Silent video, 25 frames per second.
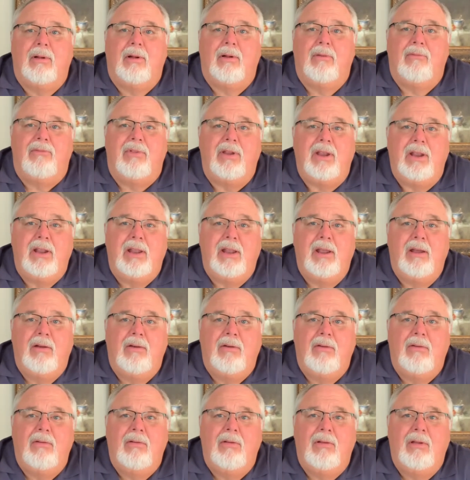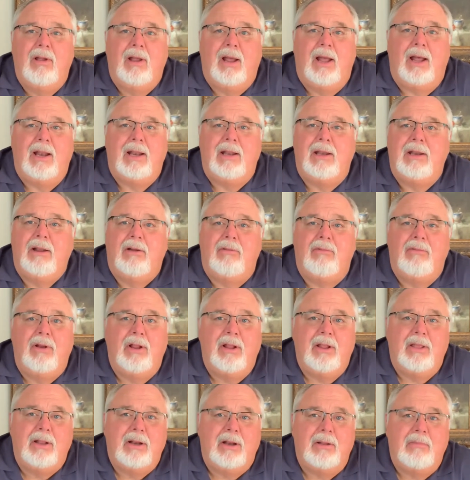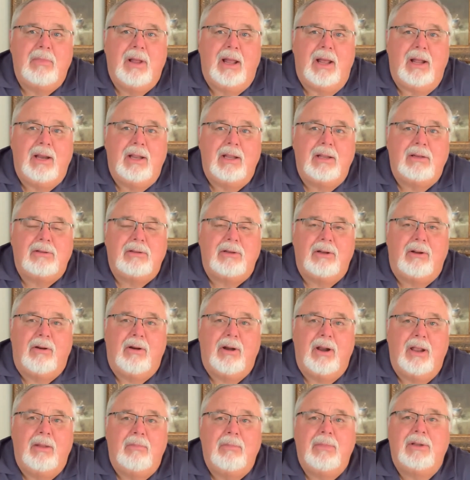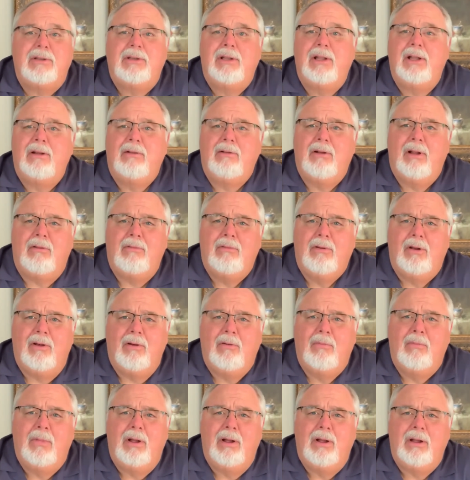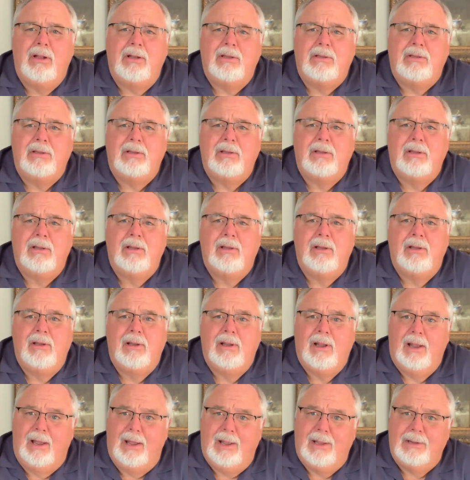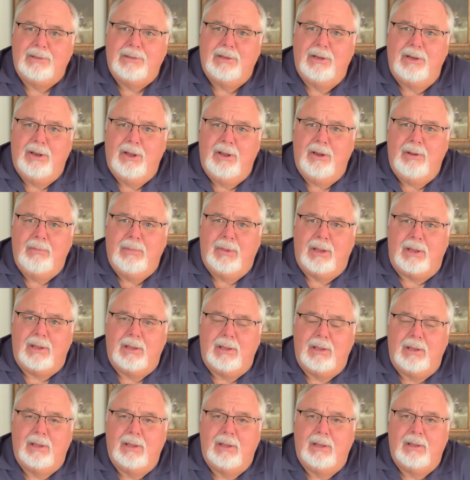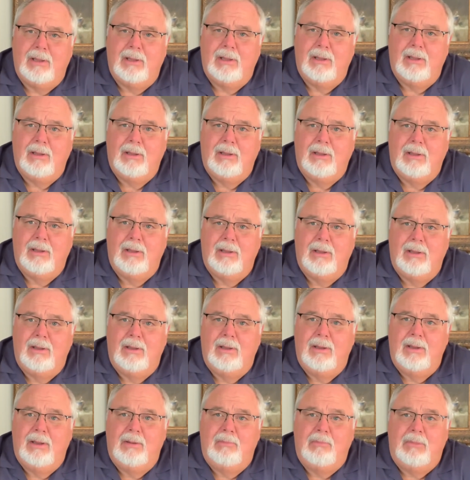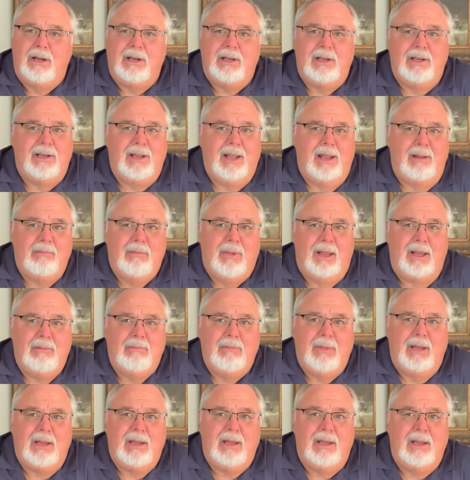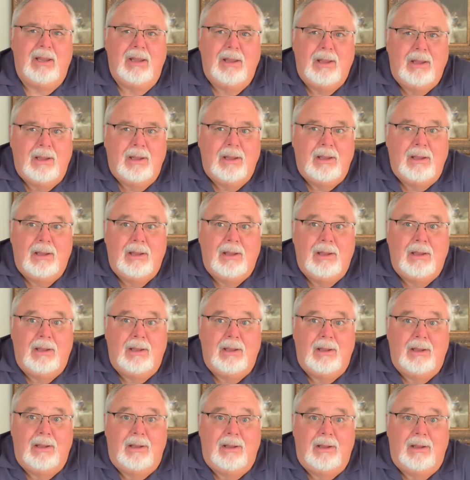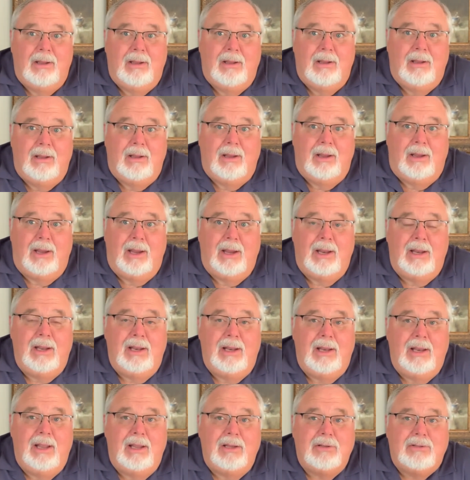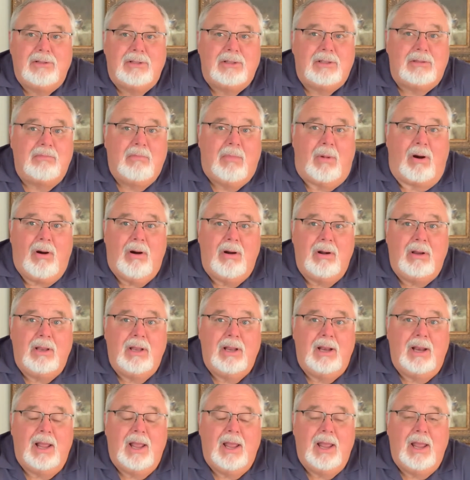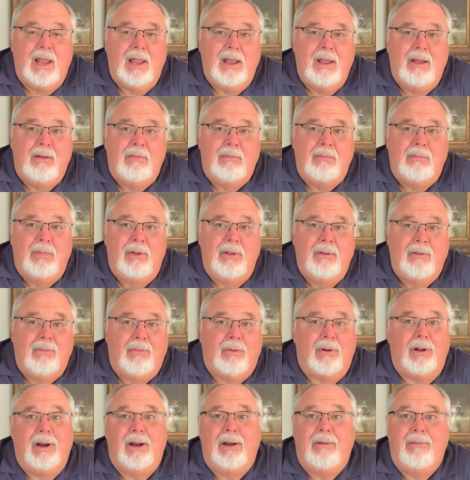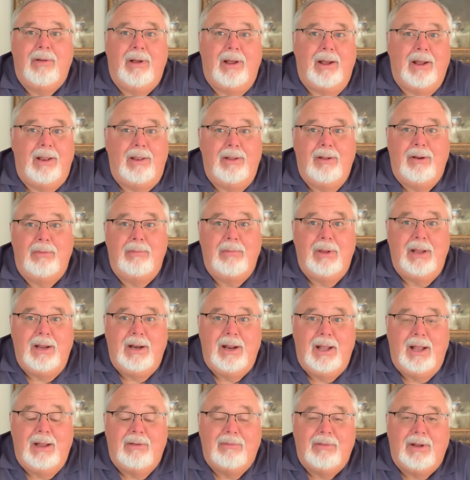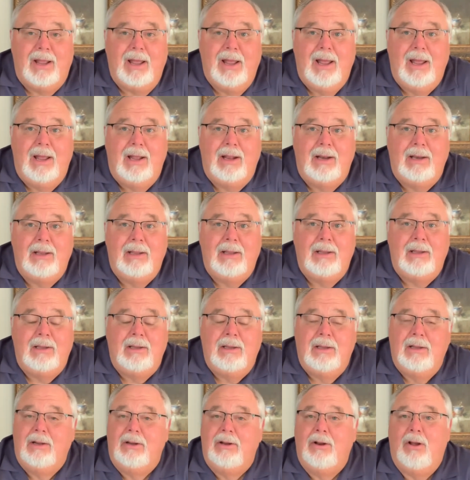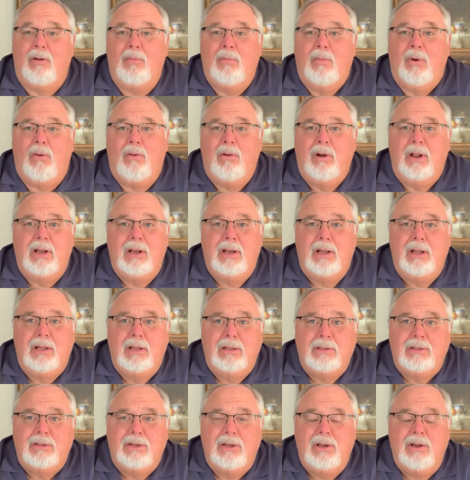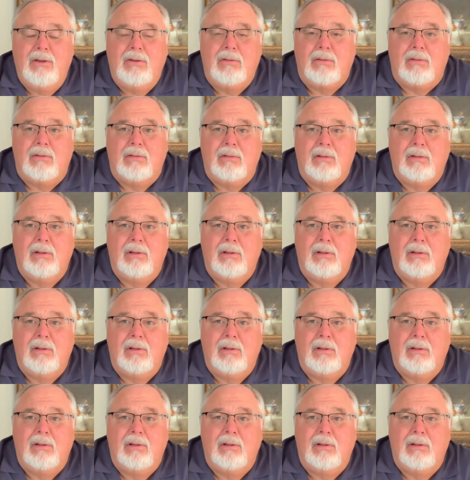video. I didn't know nothing about Instagram and still don't know much. I was a newbie. But did that make me any less smart than I am? Whatever a little bit I've got? No more than it does you.